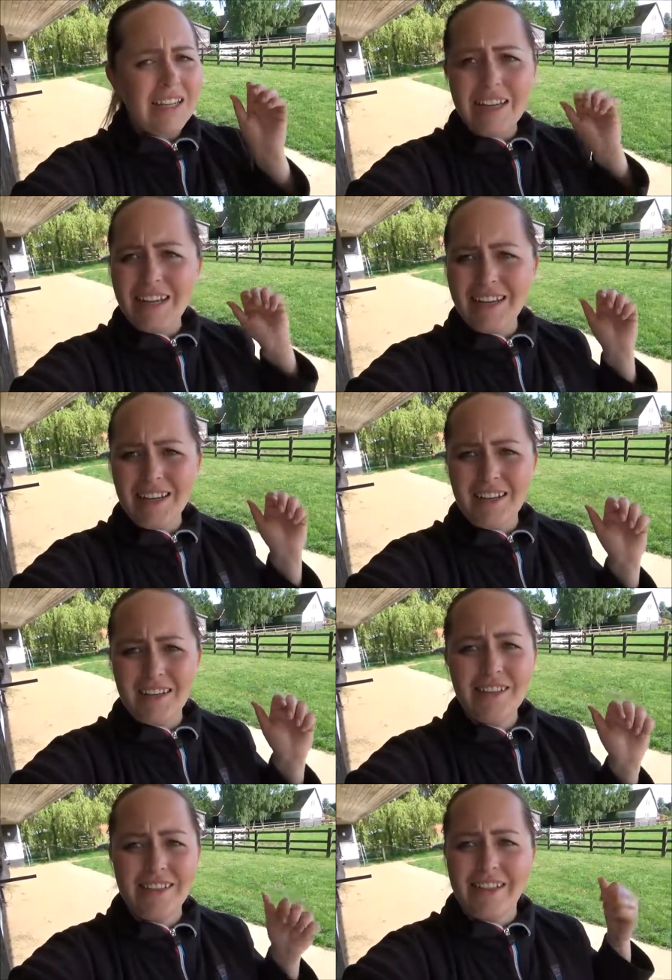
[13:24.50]
Like,
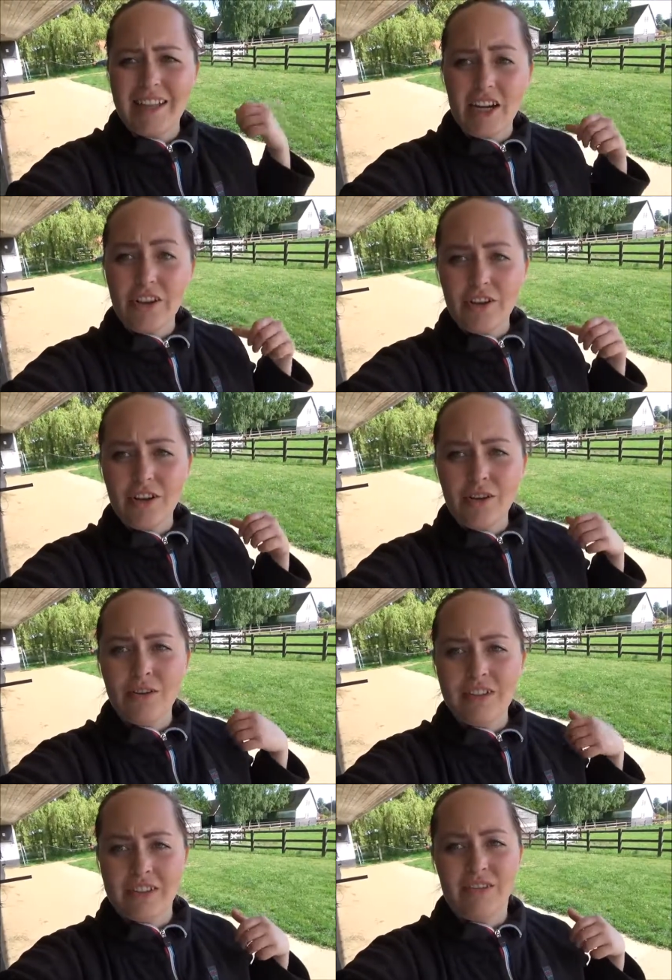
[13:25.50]
the other young
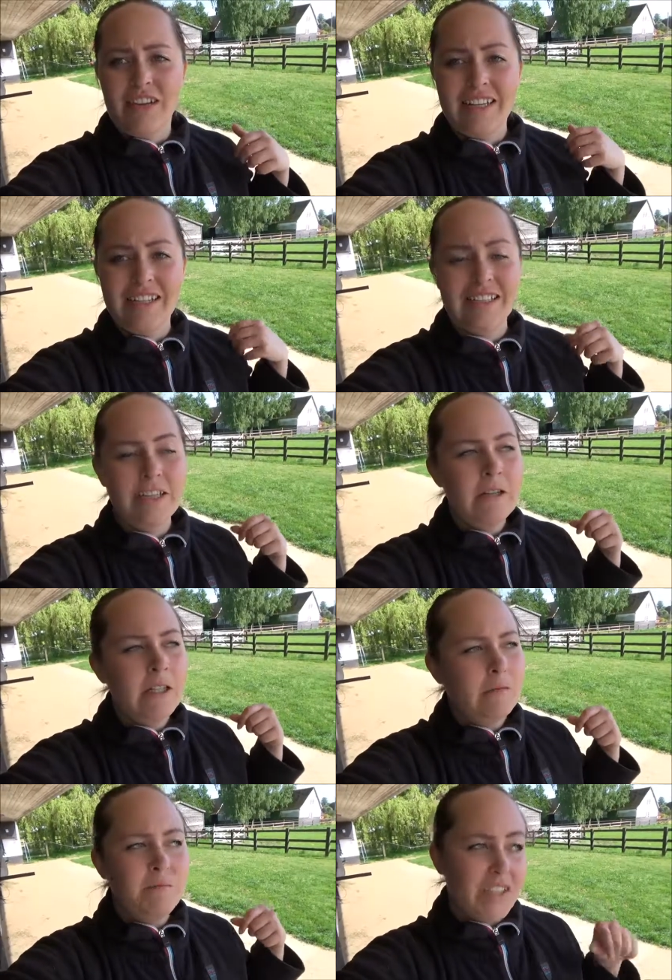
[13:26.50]
horse I ride,
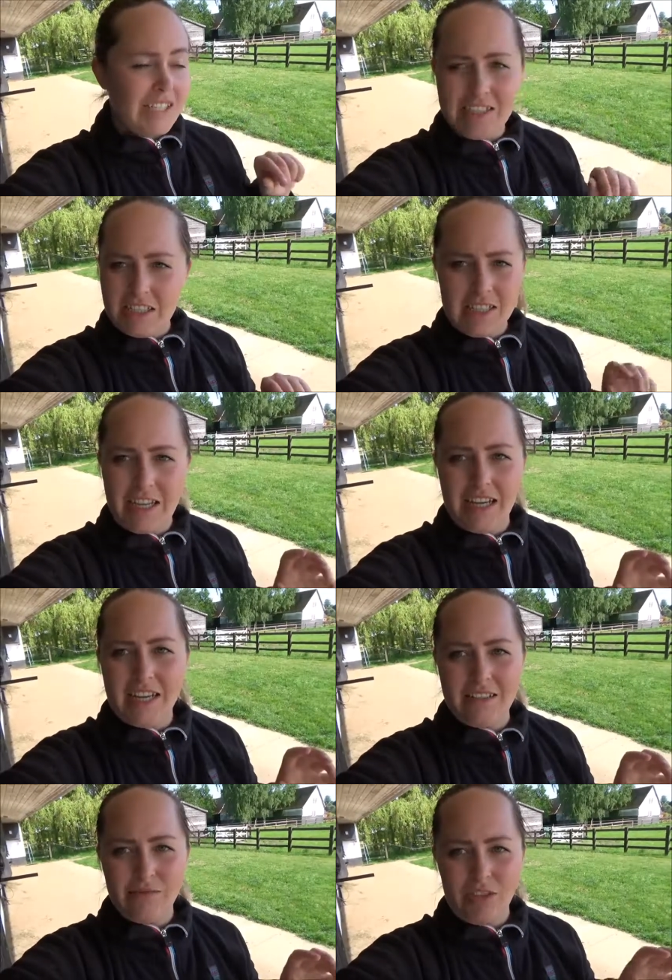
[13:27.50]
he doesn't
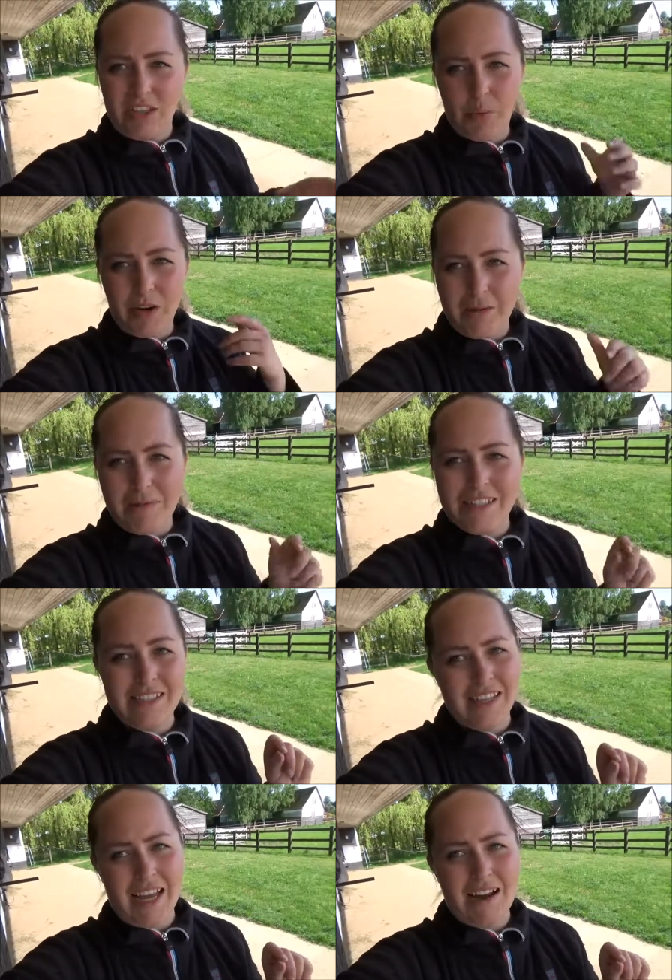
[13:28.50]
care really where I
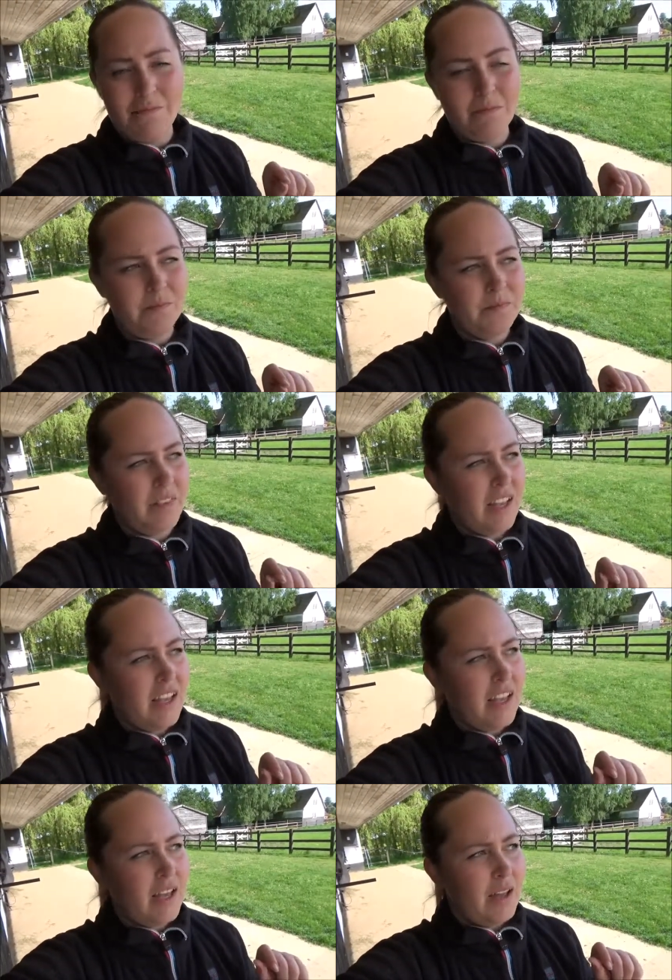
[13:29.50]
mentally am,
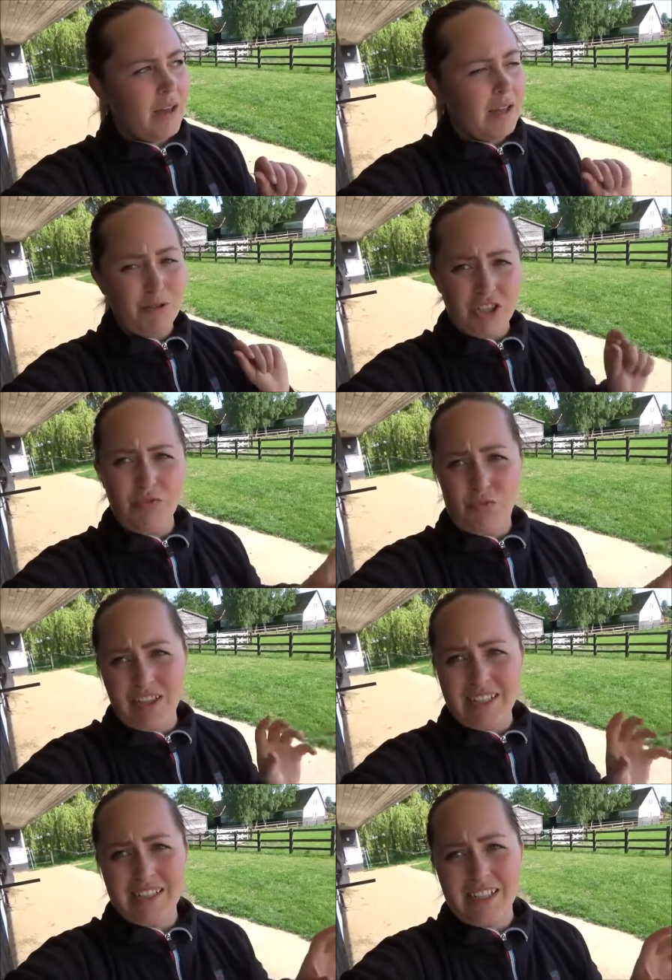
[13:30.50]
uh, but she
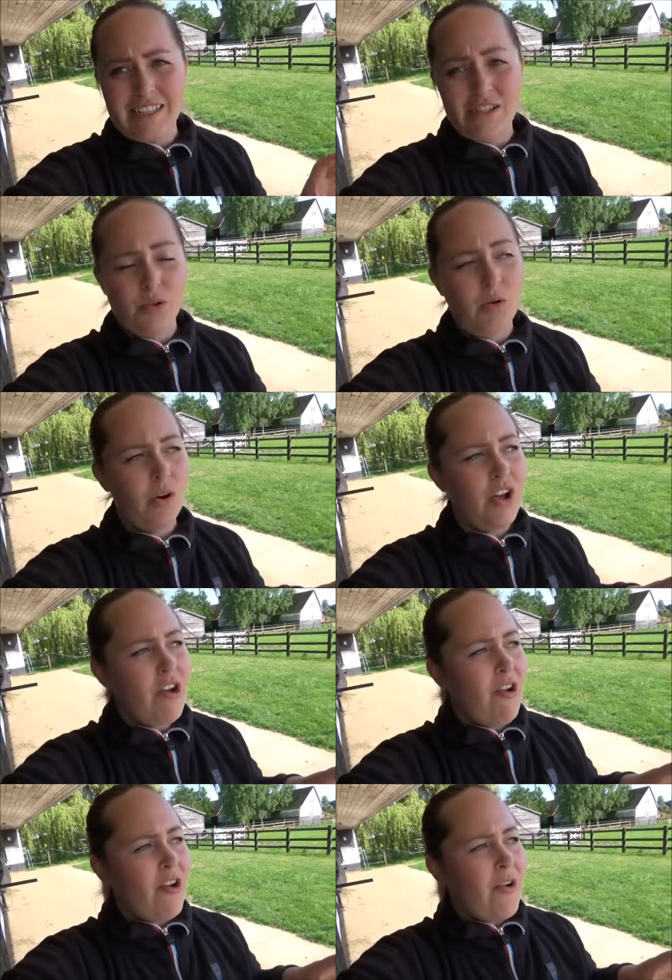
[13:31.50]
really does. So
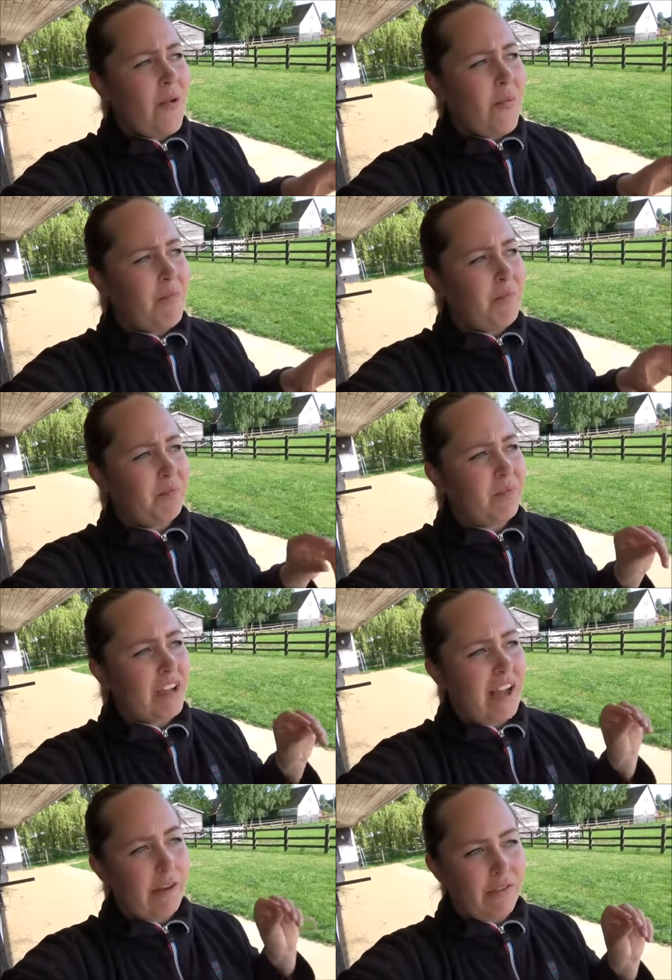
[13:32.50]

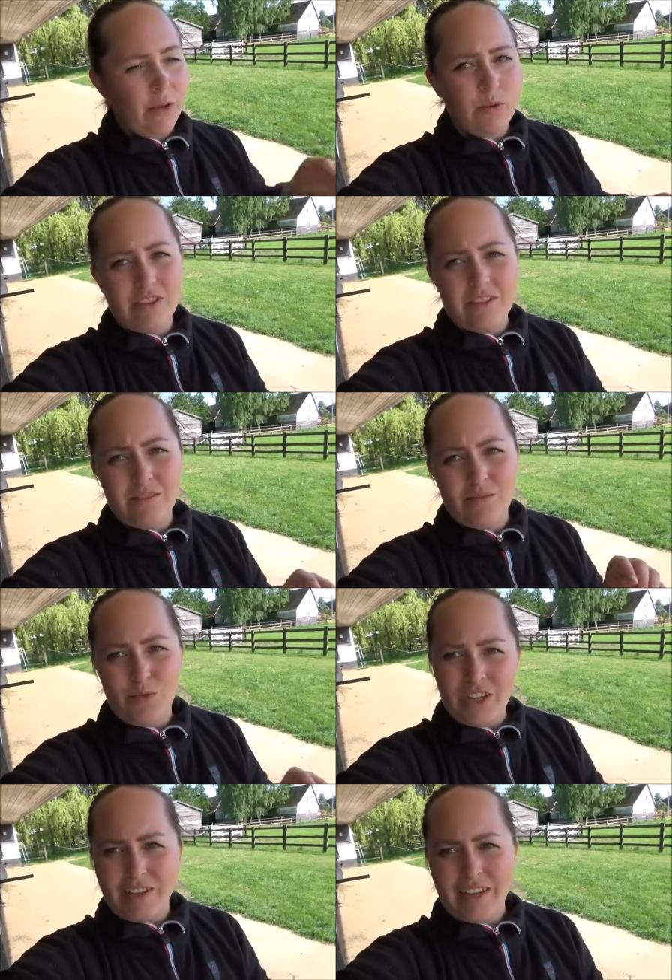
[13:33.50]
I found
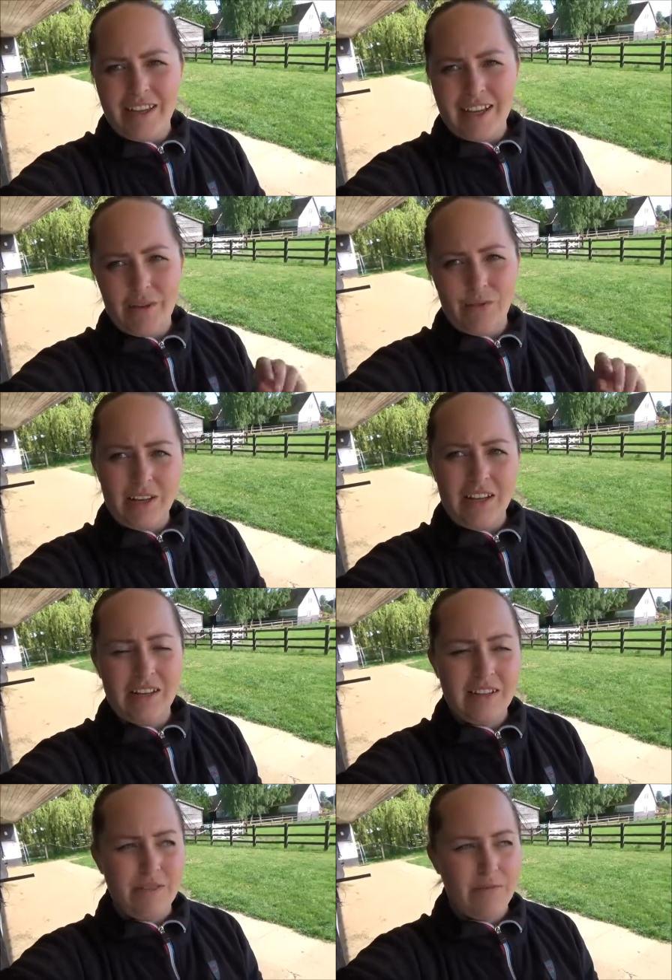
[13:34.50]
one thing that I really
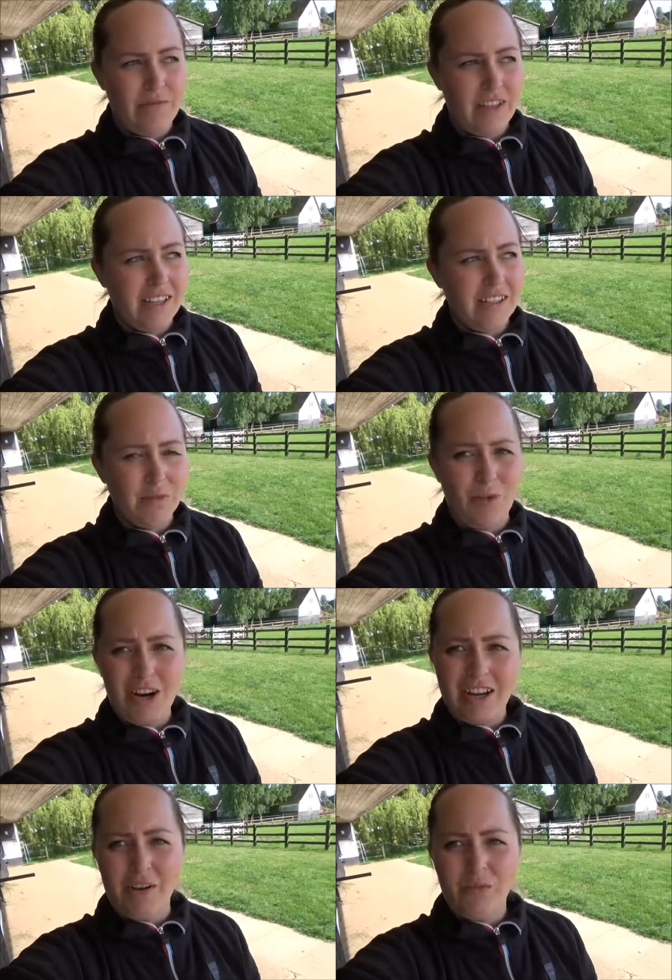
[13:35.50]
have think is
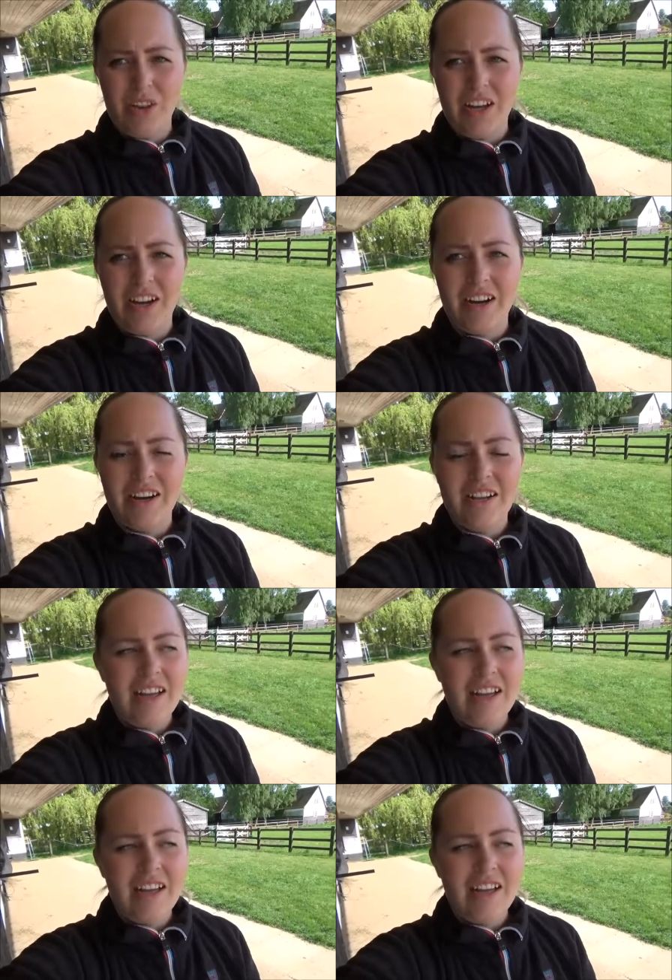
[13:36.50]
working with her,